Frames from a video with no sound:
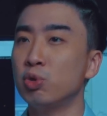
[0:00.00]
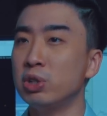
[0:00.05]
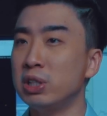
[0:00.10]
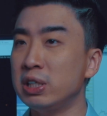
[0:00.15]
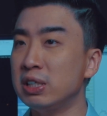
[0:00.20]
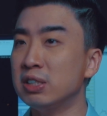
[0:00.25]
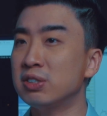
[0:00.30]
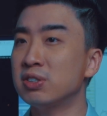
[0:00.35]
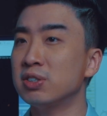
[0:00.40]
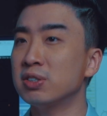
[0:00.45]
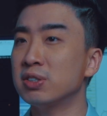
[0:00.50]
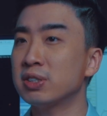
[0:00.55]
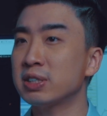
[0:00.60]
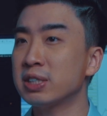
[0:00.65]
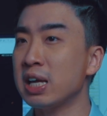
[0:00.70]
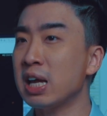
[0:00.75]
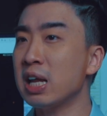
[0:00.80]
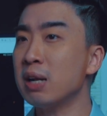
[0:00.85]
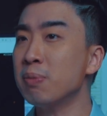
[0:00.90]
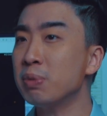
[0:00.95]
releases
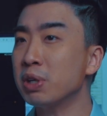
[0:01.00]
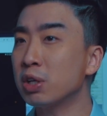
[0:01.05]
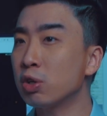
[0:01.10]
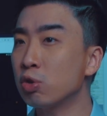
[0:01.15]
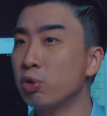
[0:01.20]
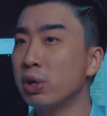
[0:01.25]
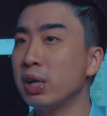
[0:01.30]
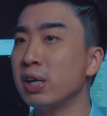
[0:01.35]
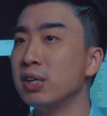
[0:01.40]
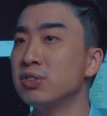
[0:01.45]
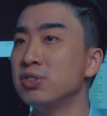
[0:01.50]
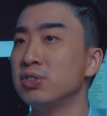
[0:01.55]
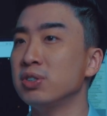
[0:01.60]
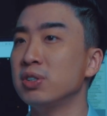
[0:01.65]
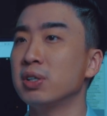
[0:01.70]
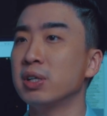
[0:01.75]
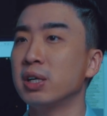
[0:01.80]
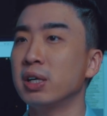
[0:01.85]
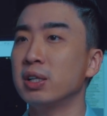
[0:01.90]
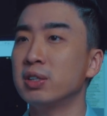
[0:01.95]
can be
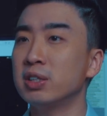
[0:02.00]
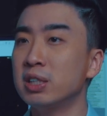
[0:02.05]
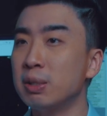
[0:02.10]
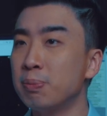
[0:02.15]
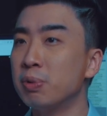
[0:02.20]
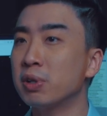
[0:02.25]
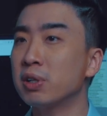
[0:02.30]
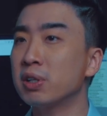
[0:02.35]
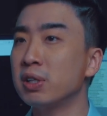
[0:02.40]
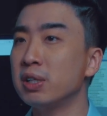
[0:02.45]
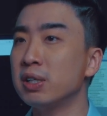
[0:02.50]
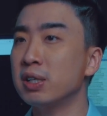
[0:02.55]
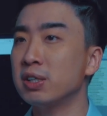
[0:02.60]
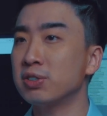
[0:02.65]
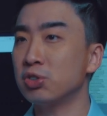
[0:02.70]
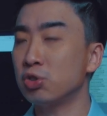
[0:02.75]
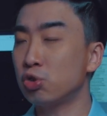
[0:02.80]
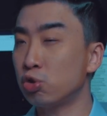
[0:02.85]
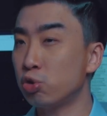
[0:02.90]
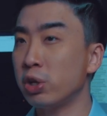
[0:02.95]
crazy, and typically
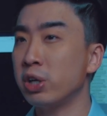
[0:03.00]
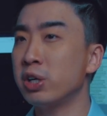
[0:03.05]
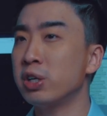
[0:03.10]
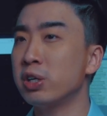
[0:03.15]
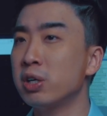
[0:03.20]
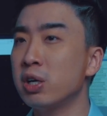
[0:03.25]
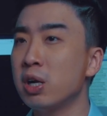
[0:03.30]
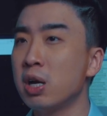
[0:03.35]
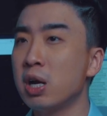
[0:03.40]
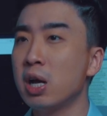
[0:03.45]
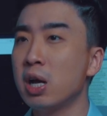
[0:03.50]
as a trader,